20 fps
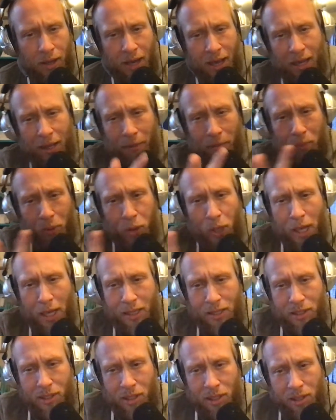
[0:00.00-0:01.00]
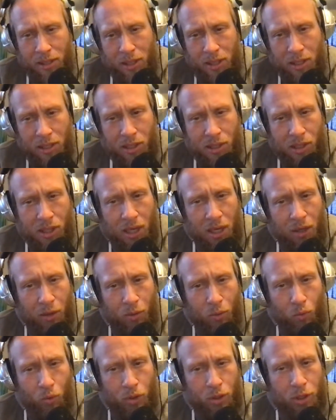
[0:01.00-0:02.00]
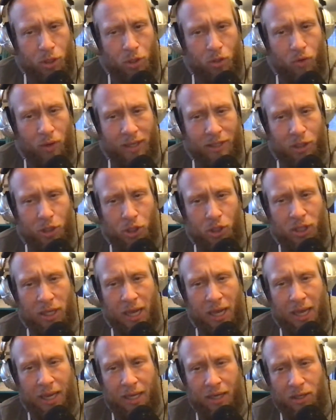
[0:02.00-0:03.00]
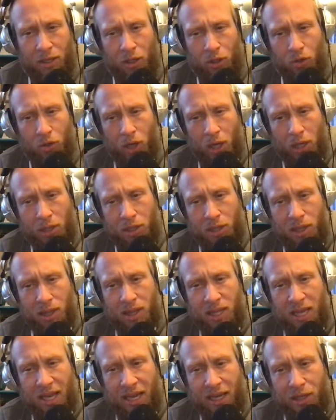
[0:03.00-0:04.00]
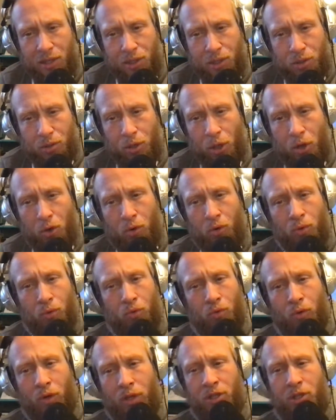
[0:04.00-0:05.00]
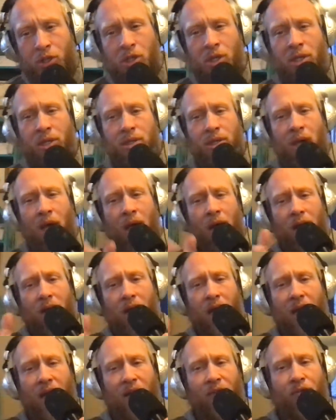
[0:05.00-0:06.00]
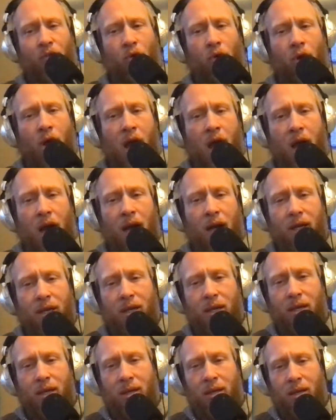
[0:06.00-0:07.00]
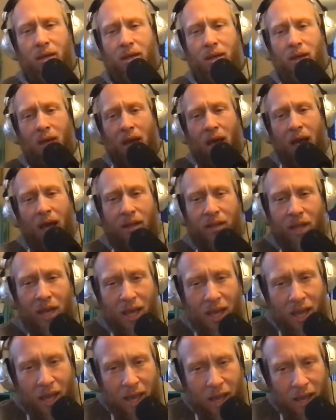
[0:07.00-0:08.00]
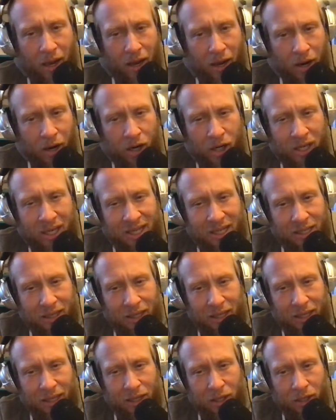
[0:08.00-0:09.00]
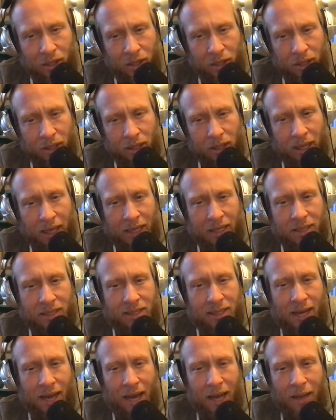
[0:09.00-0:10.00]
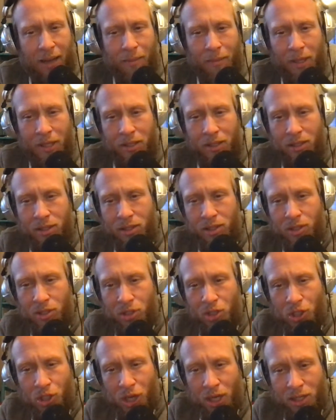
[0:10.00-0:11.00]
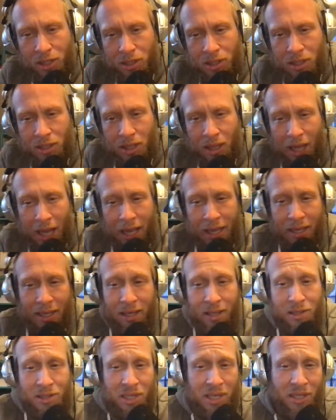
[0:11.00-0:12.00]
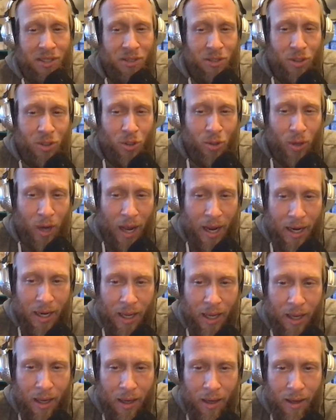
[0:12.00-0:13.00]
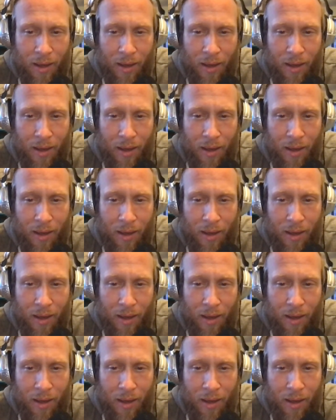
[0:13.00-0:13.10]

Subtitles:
In places, the skin was stretched tight across thick stone ridges, like a vorak, and the hair glittered like diamonds, just like a zentrite.